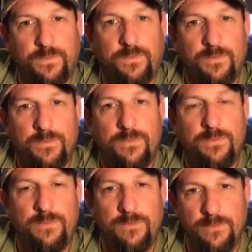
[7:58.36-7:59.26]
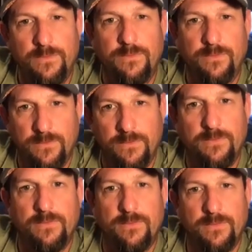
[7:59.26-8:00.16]

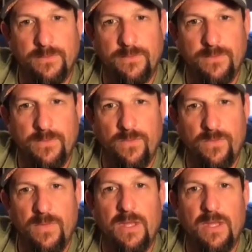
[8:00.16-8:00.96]
The person shown says nothing.